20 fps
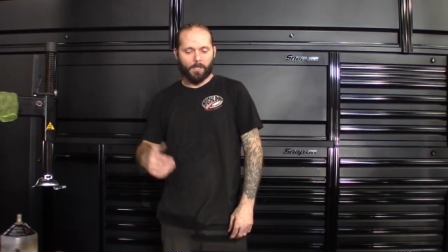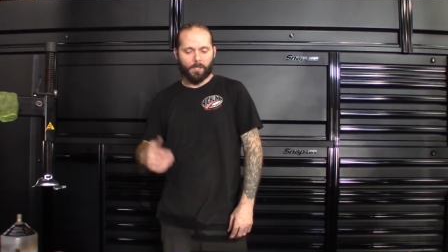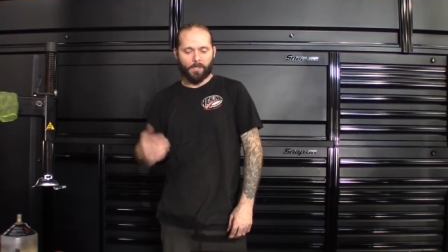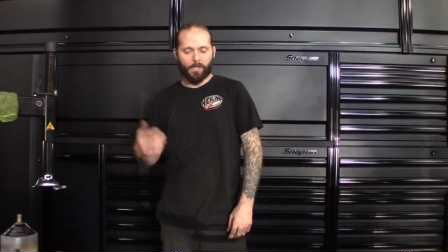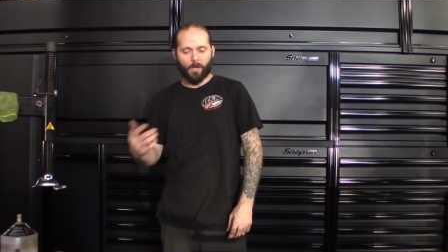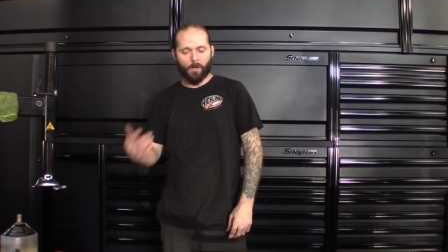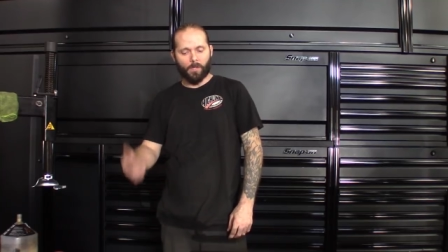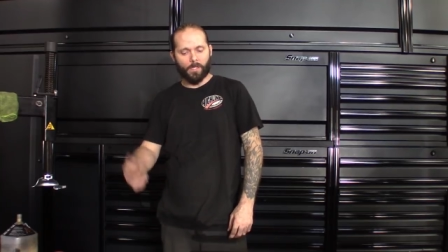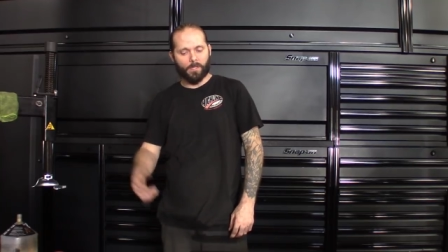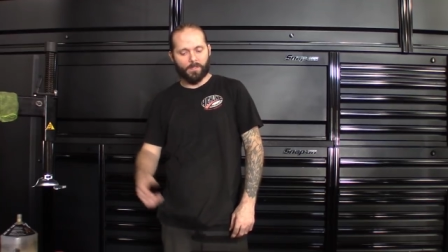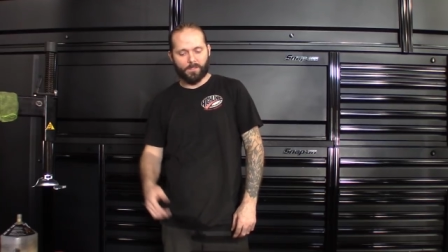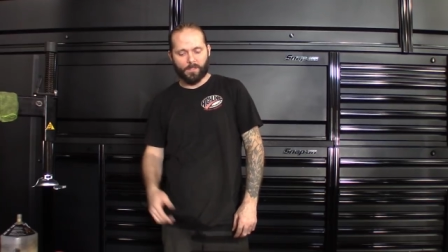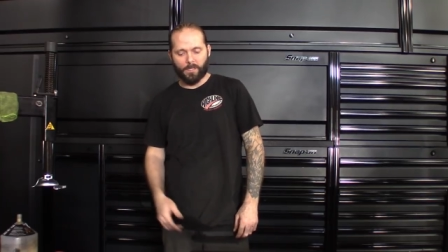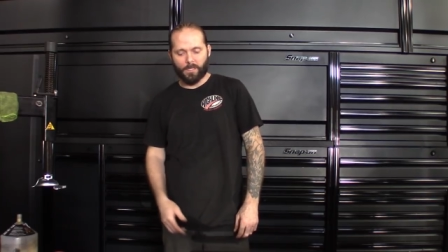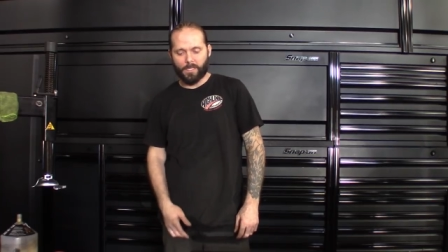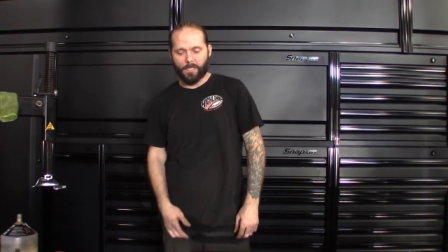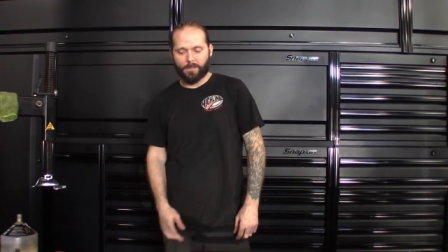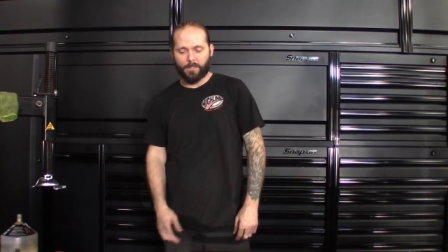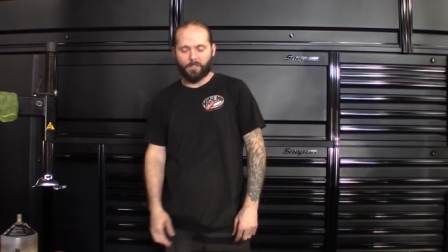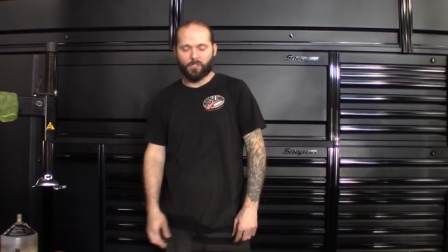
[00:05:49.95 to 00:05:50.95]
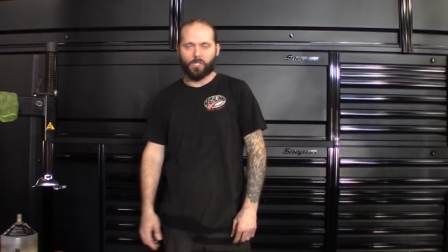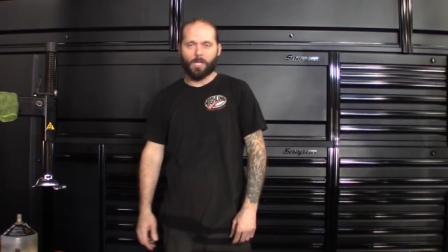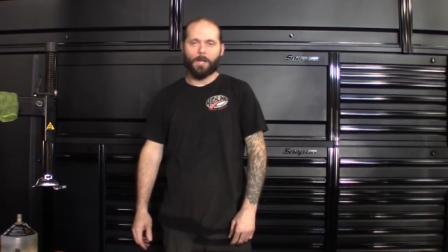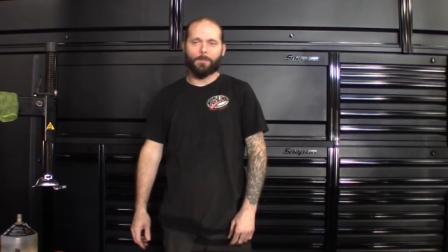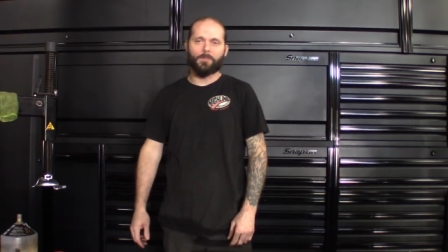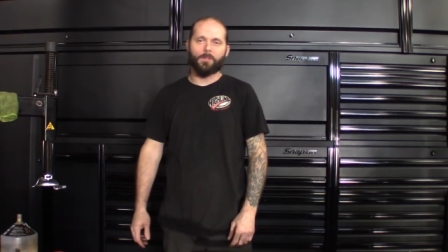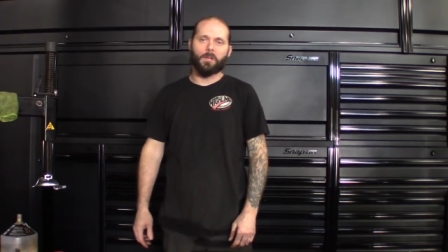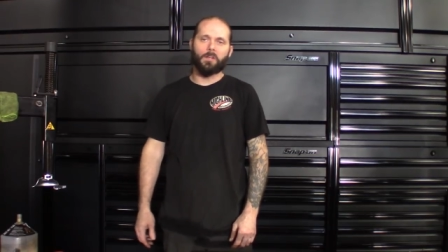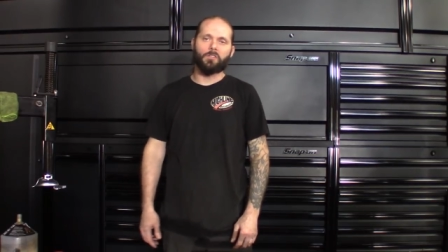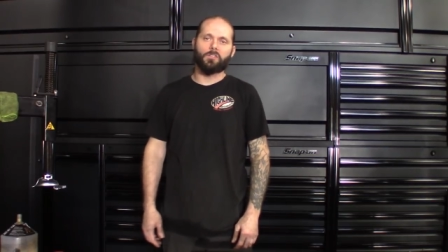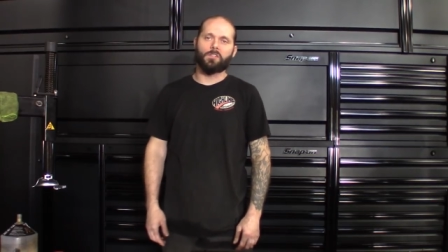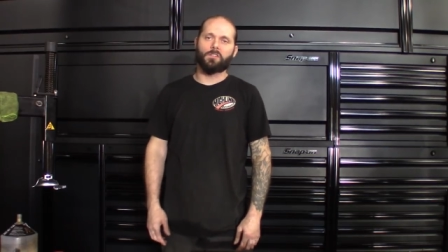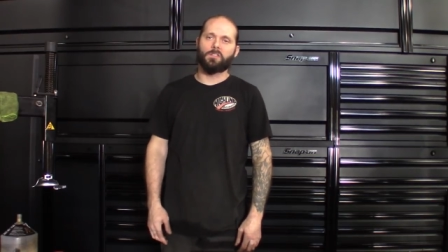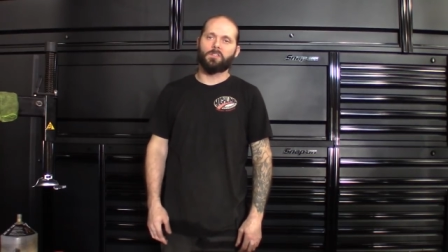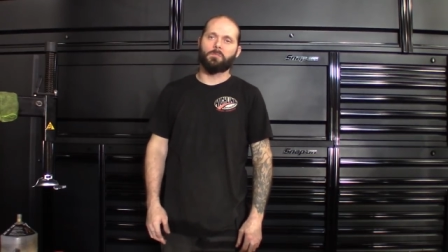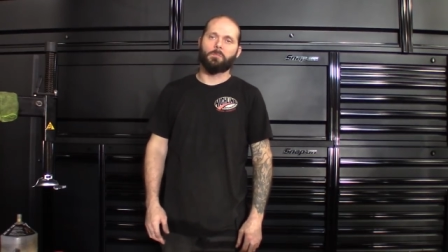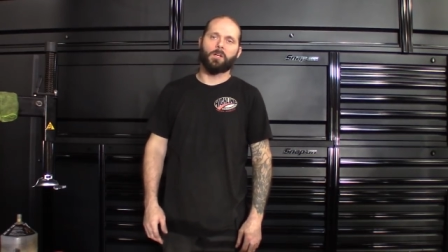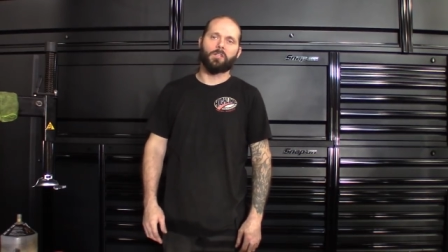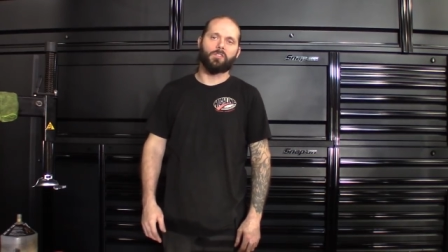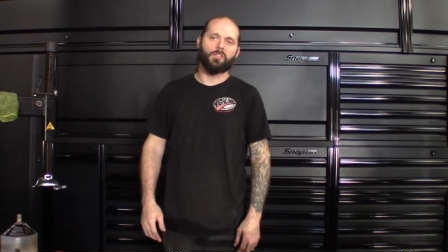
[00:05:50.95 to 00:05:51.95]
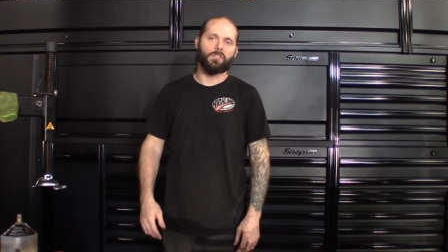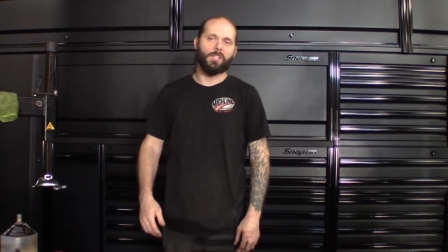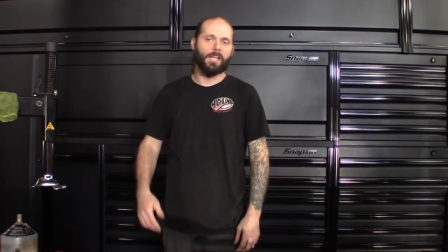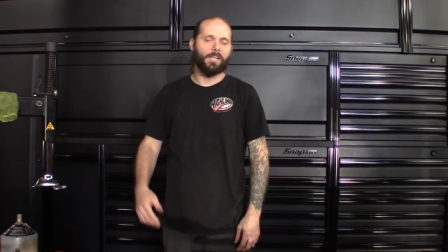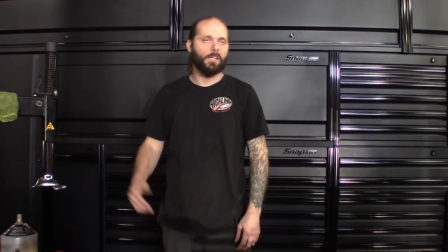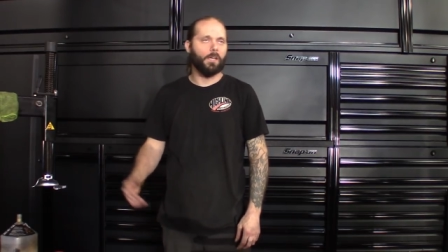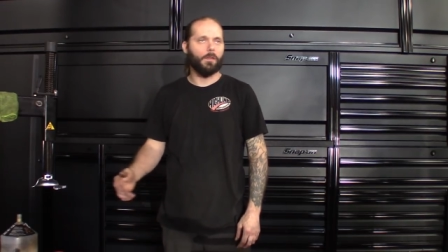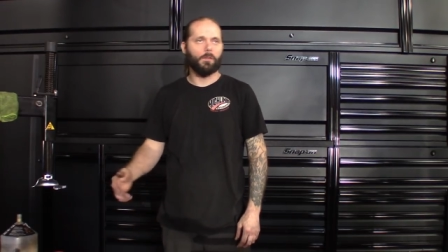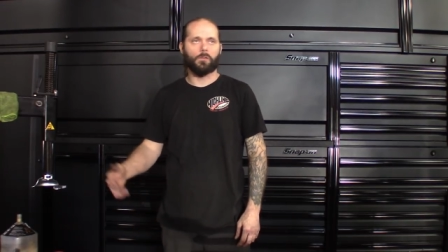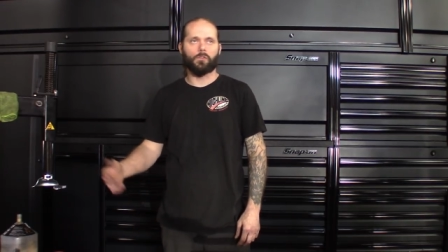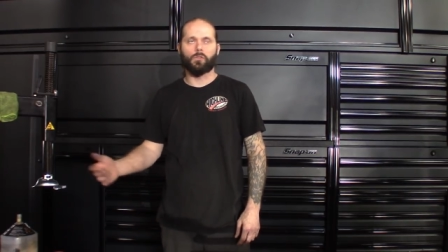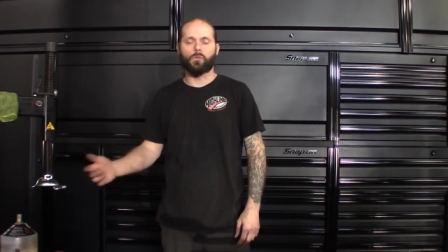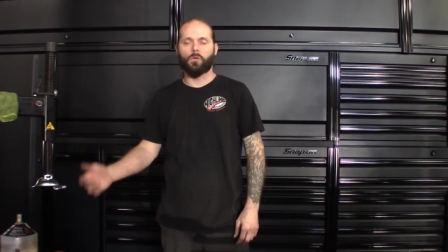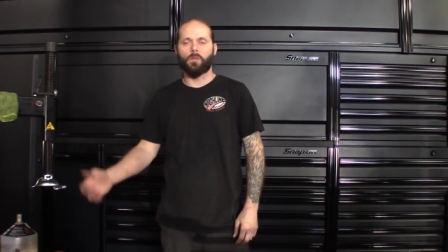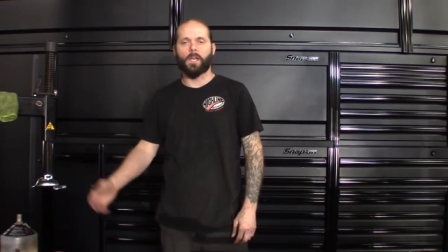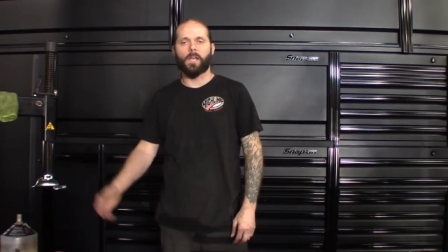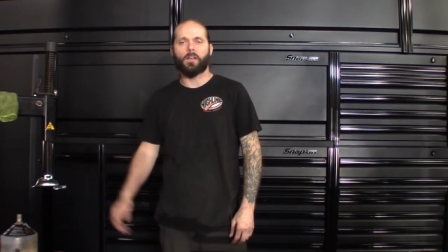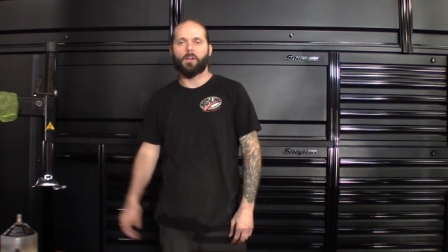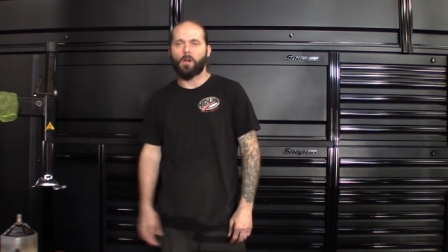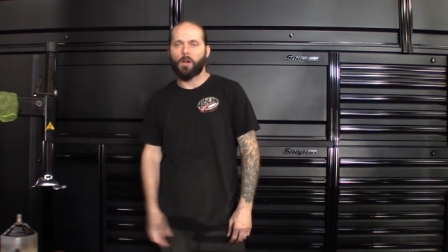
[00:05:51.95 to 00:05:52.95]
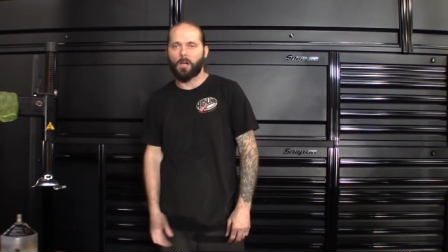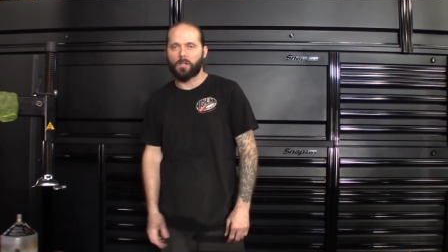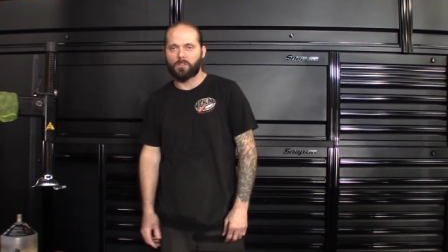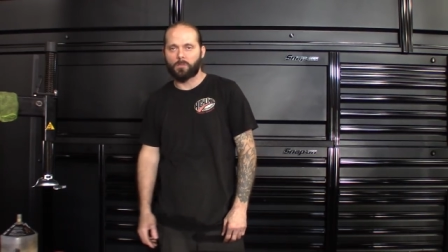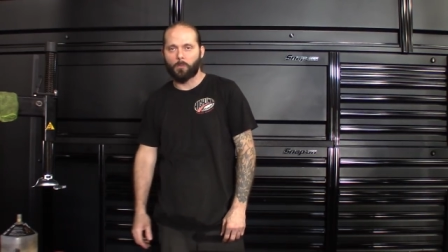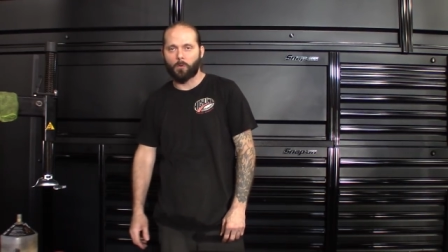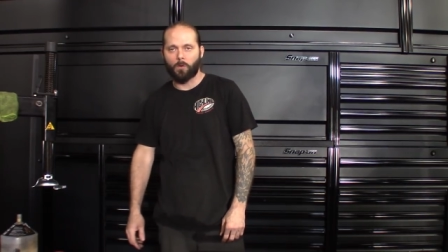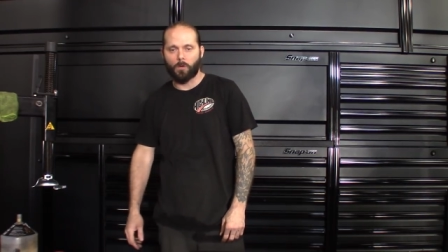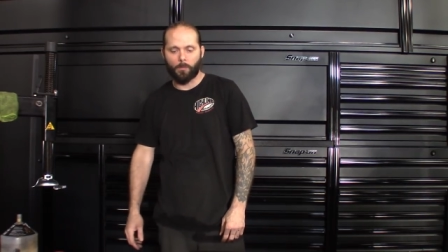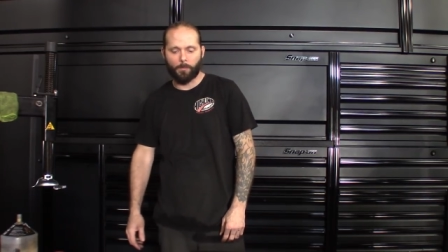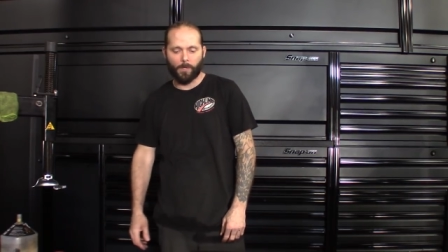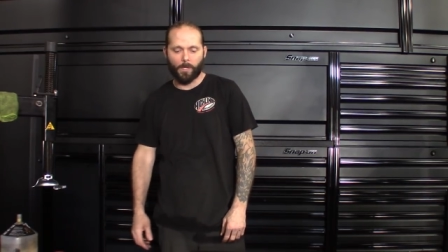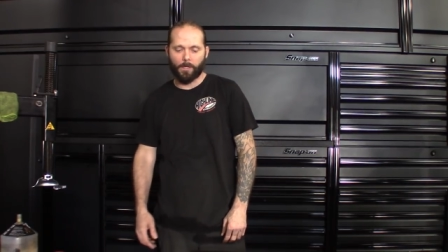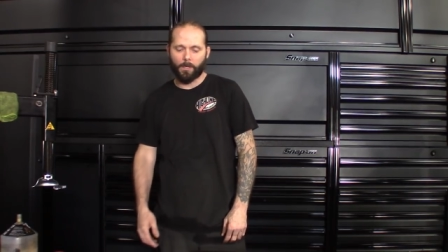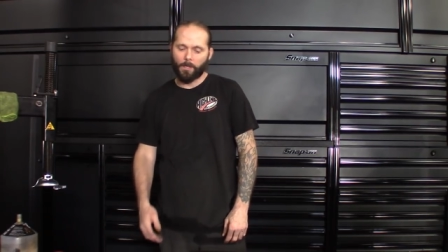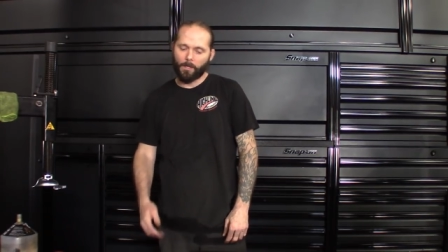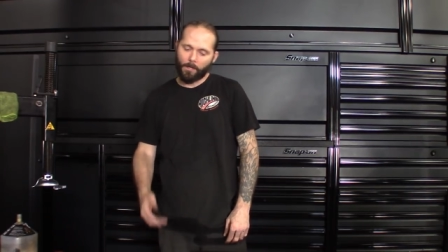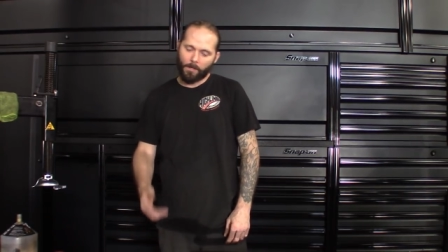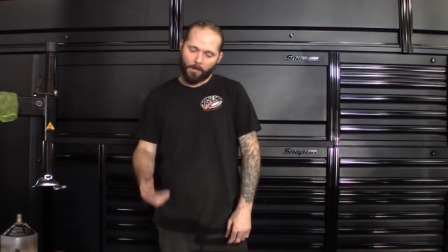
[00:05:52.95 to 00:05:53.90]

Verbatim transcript: you know, it's gonna get the job done just as much as any other tool that costs more, but